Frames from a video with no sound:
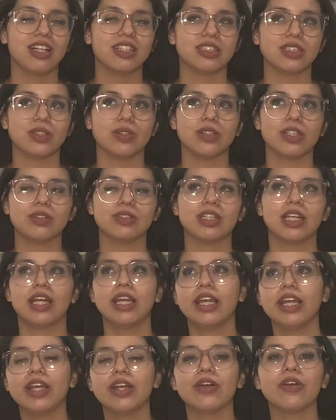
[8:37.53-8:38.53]
So he was like,
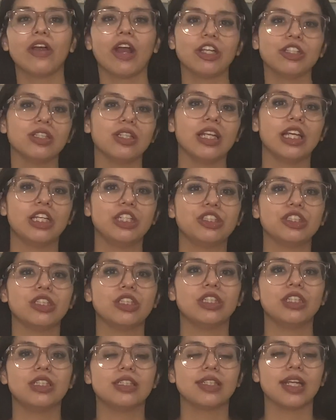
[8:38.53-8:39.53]
hey,
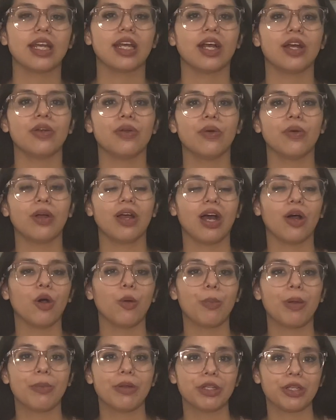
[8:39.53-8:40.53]
congratulations. Like, I
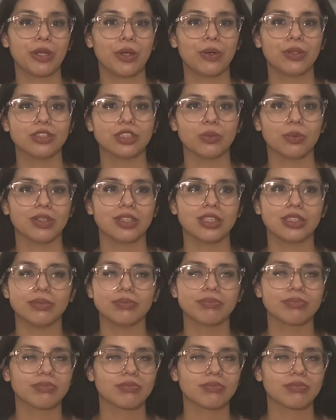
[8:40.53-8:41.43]
hope everything goes well.